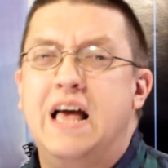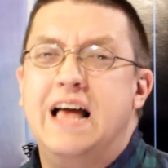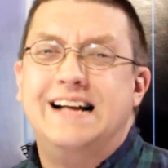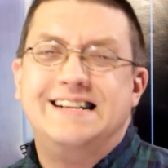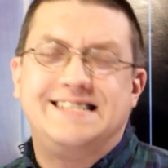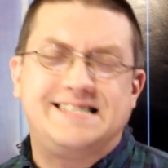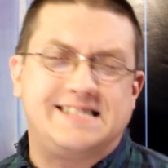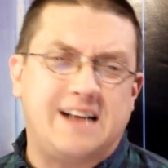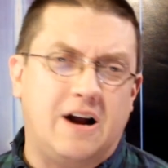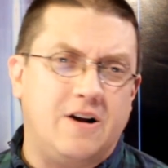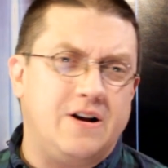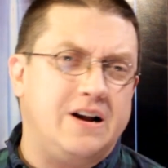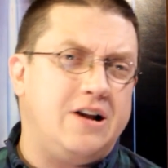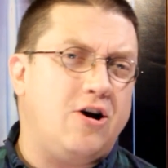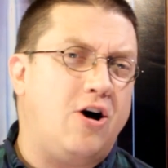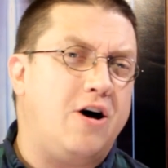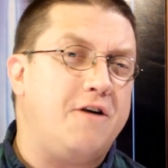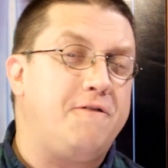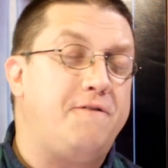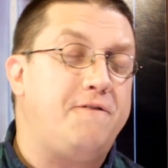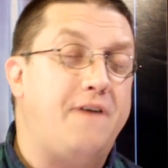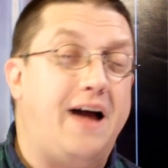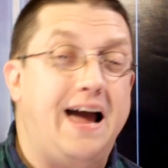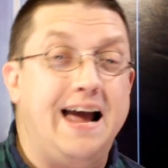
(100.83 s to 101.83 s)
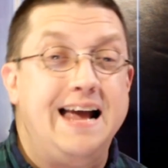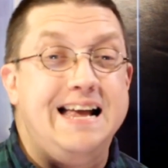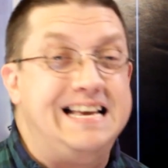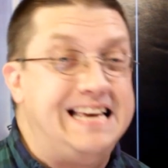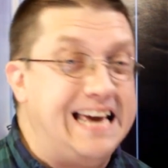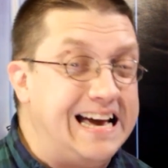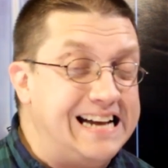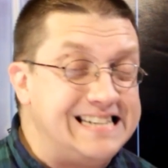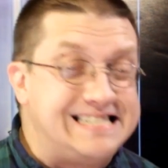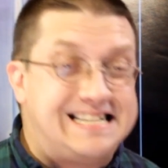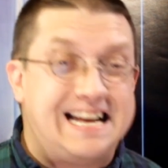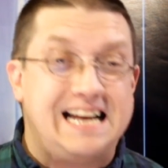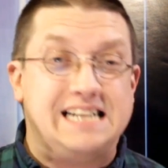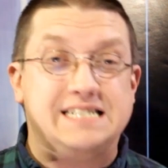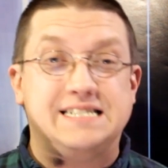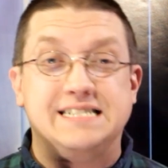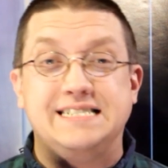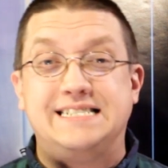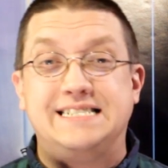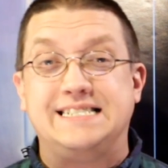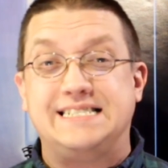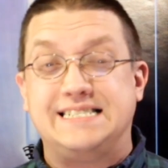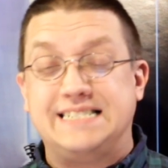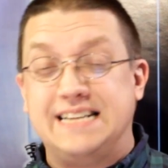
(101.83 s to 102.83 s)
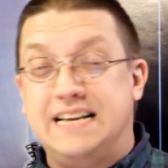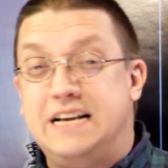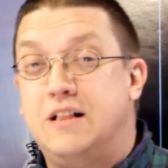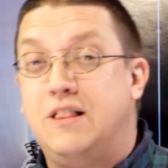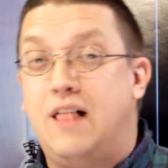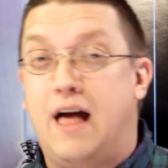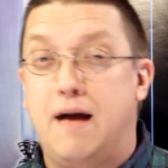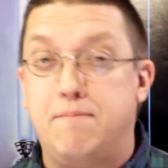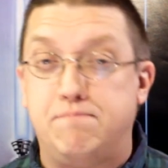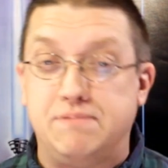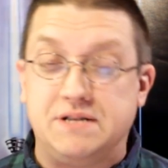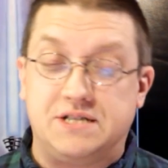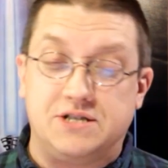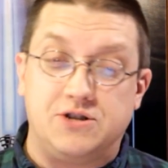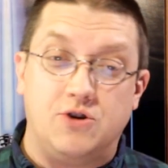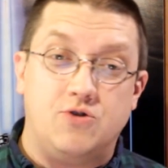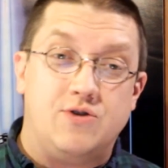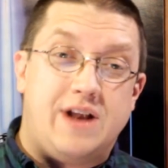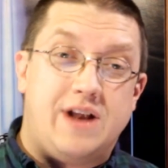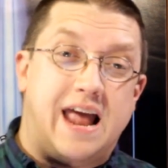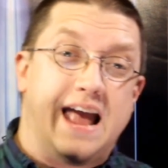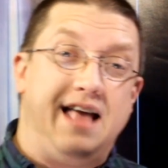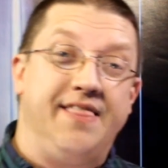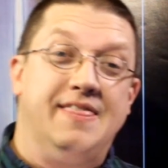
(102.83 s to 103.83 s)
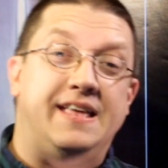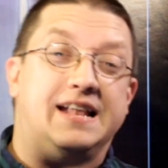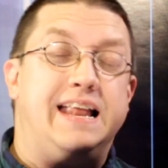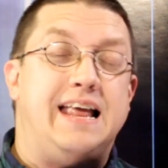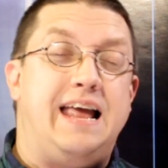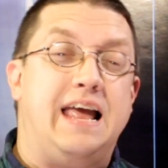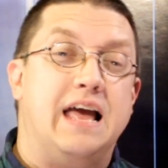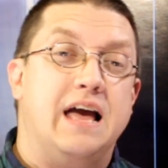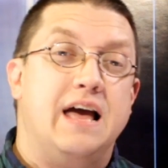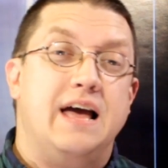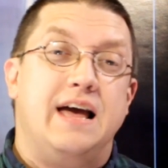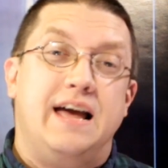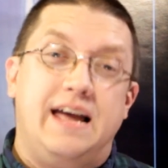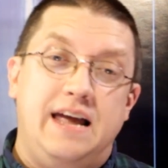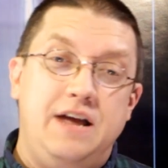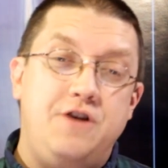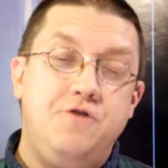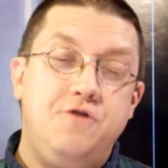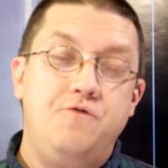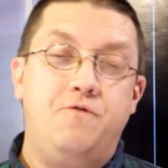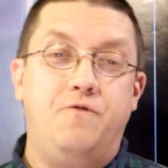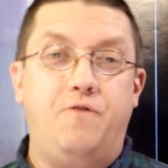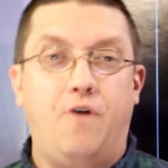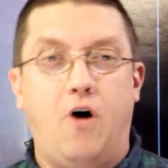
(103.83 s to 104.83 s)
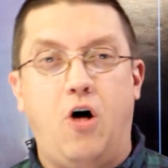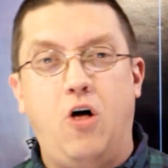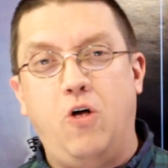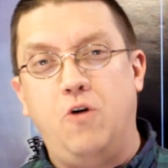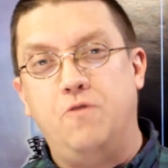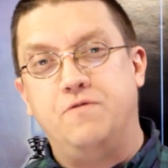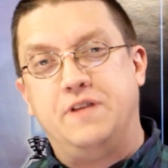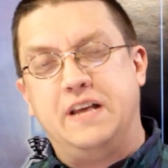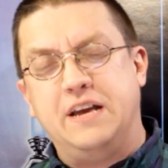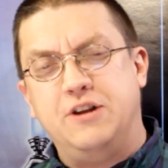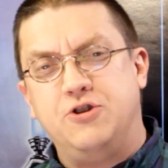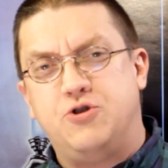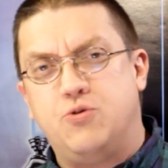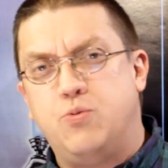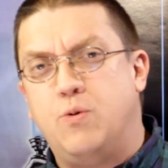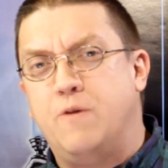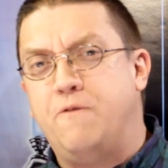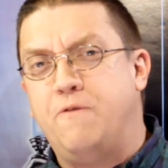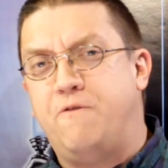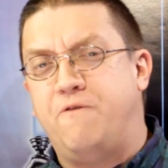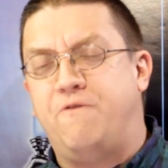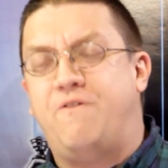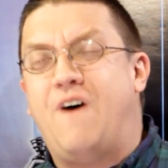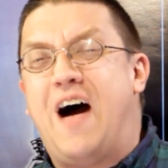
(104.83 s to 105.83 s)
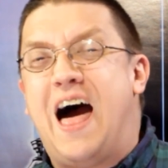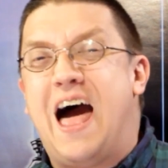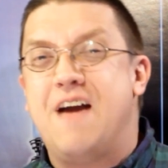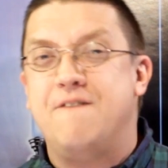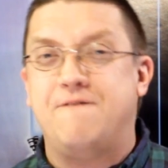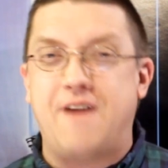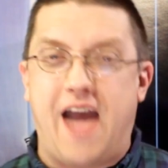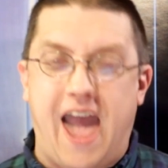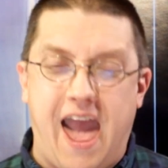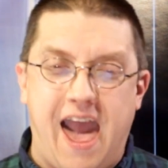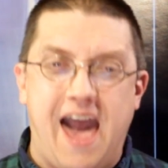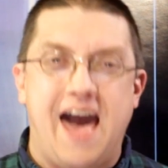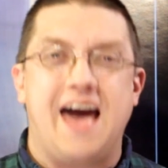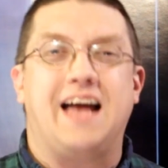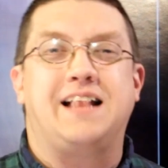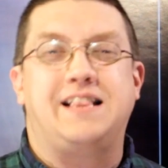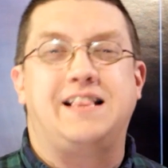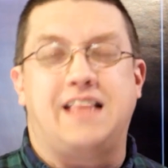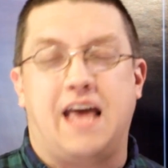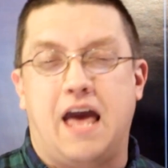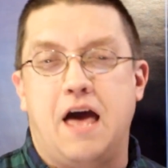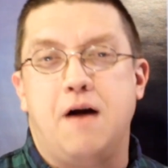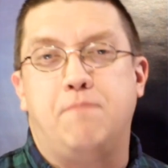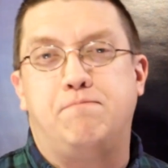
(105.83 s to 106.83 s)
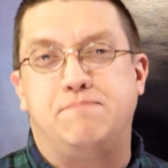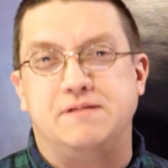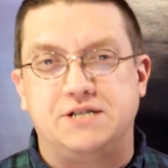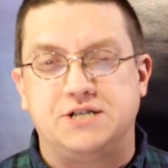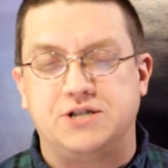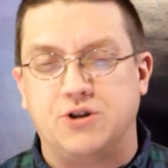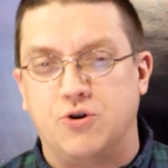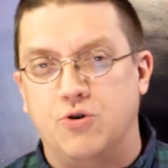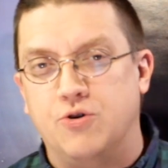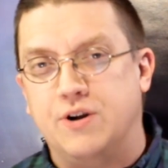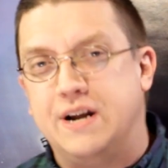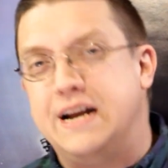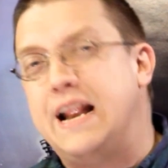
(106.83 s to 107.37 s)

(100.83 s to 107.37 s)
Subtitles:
Started off, I guess, as a single episode, and then they evolved into a five-act episode.